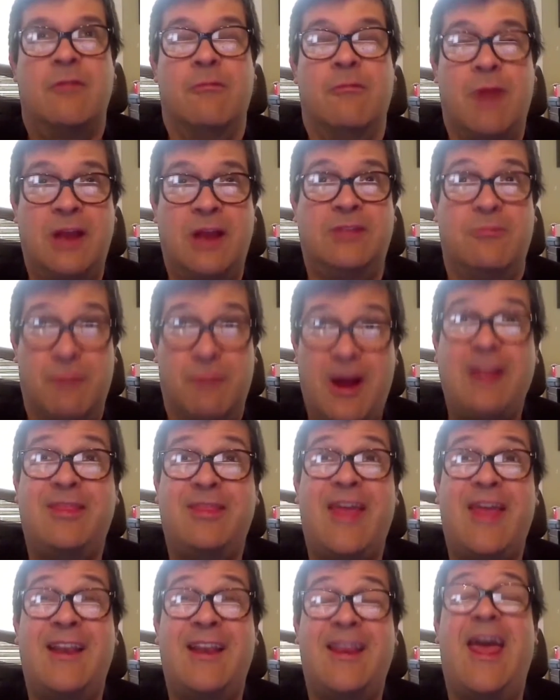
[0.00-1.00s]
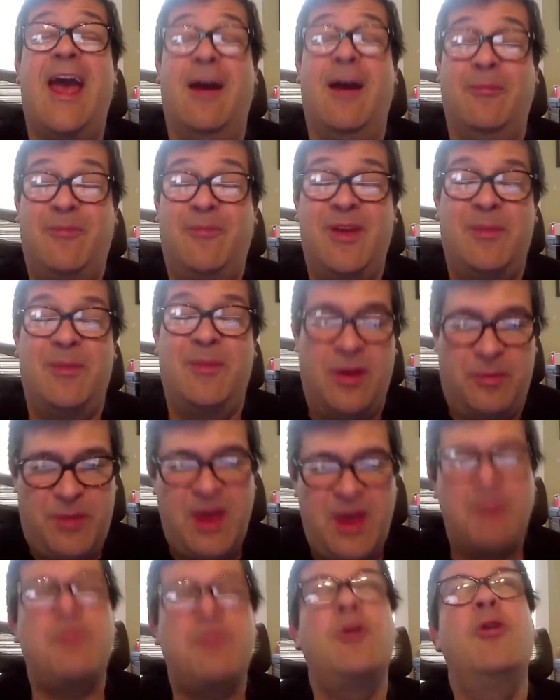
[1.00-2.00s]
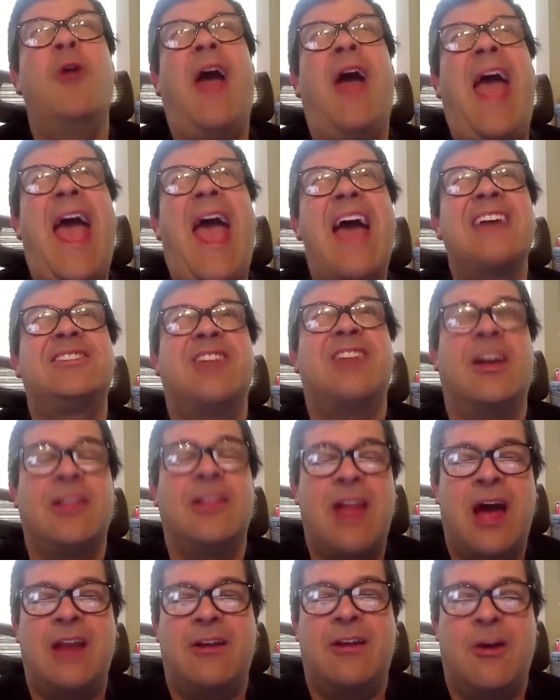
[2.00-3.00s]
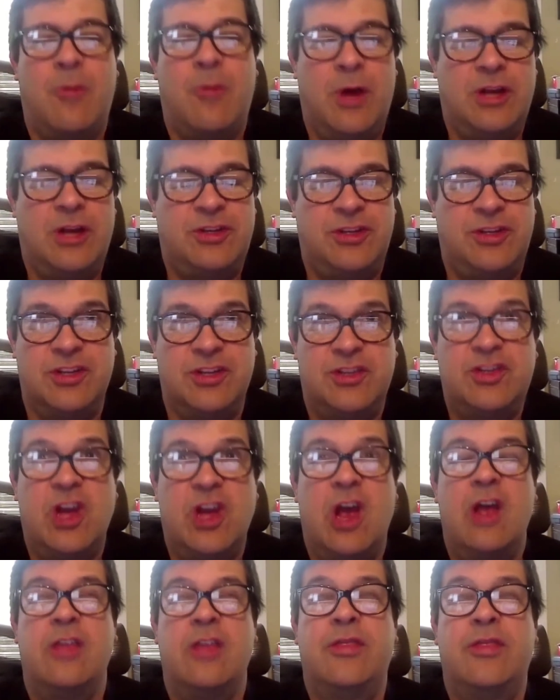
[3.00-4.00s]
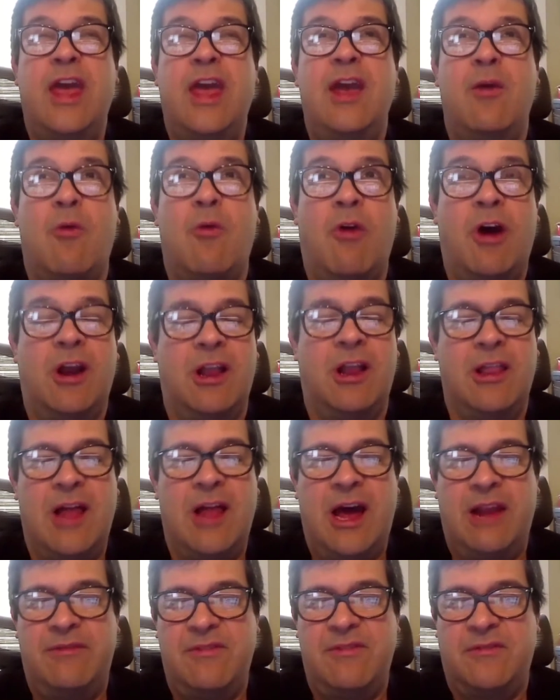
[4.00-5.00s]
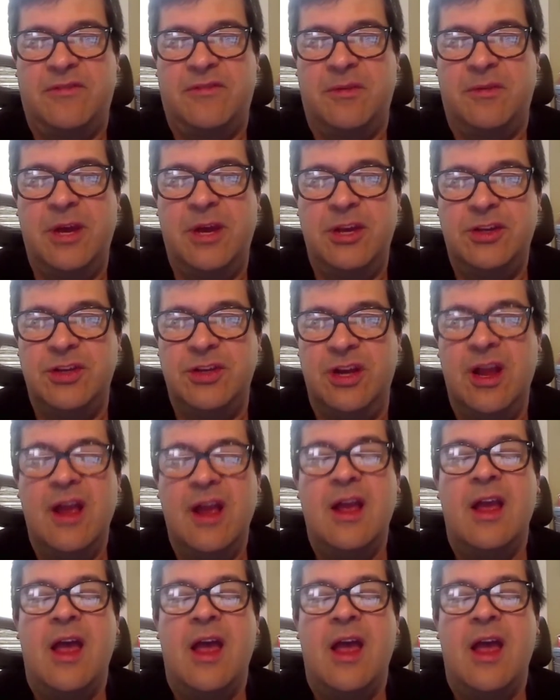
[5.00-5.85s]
Write that down. People who ask a lot of questions, they want a lot of information.